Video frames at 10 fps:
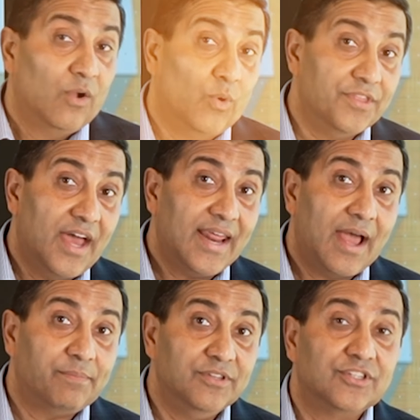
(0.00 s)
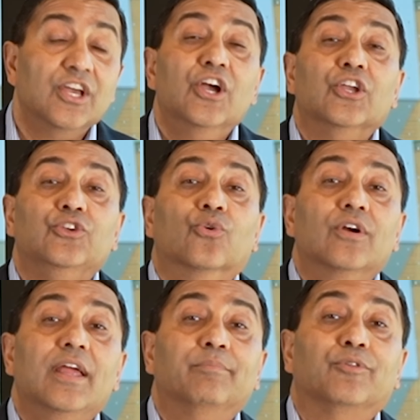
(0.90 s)
When that happens,
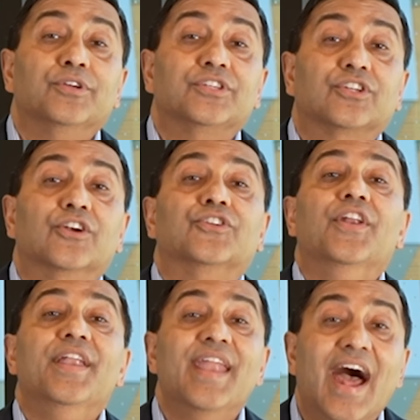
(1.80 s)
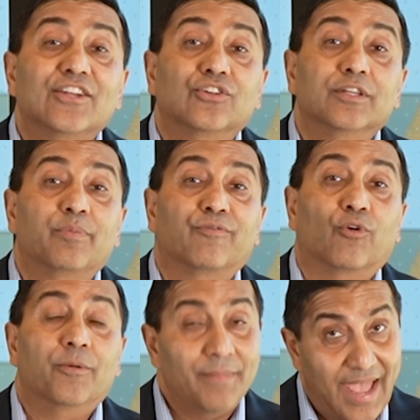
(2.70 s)
your employees start to naturally
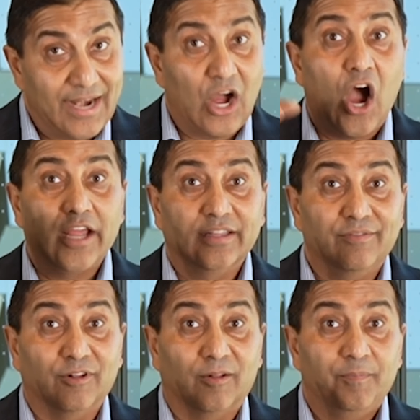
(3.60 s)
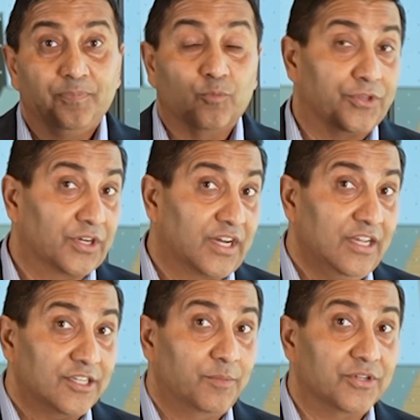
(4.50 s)
perform at a high level, with your
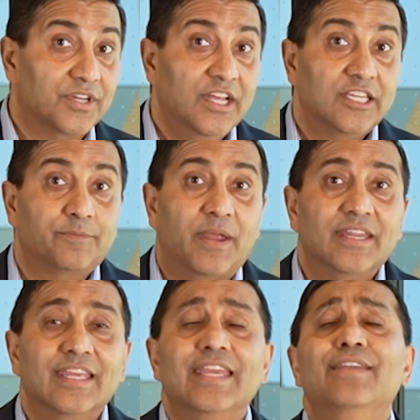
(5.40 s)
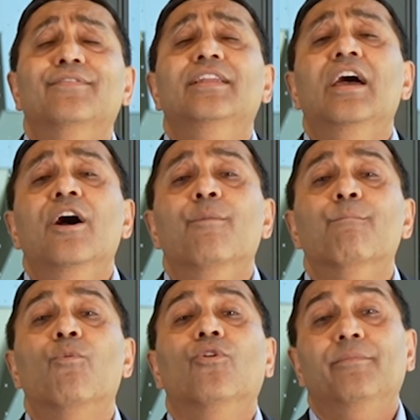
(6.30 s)
customers spending even
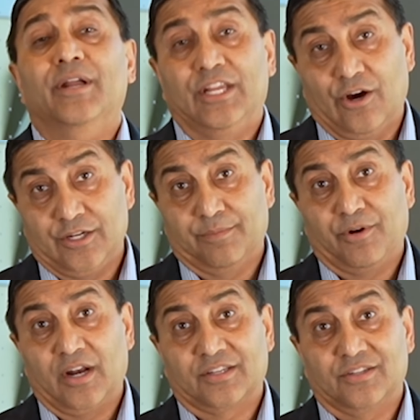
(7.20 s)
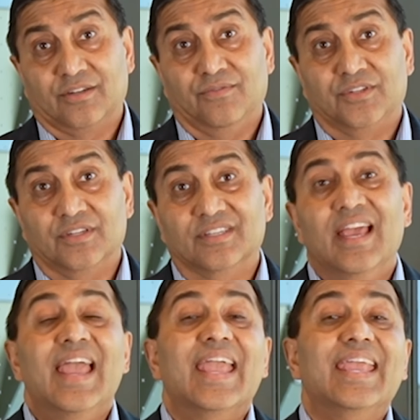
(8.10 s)
more money on your products and services,
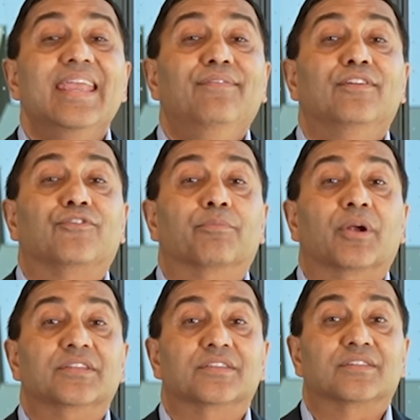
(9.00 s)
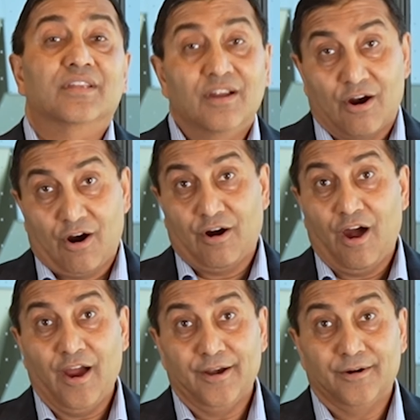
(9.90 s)
even if your prices are
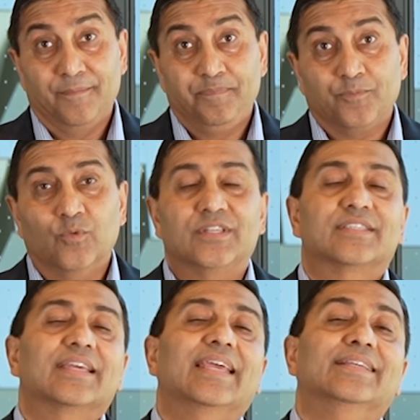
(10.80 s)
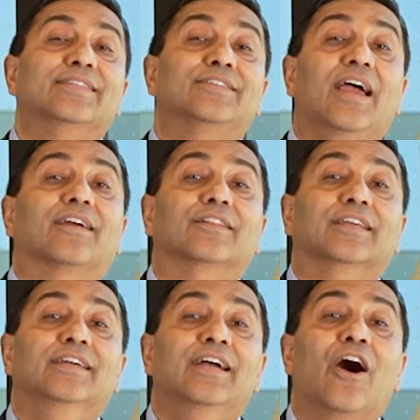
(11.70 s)
higher, which is exactly
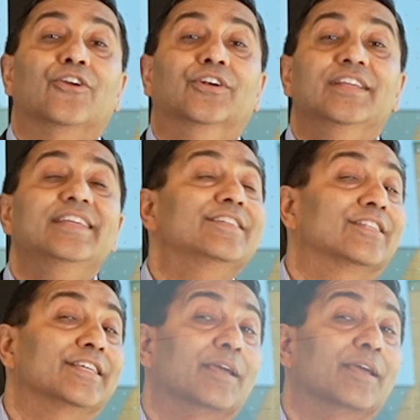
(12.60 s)
how you're easily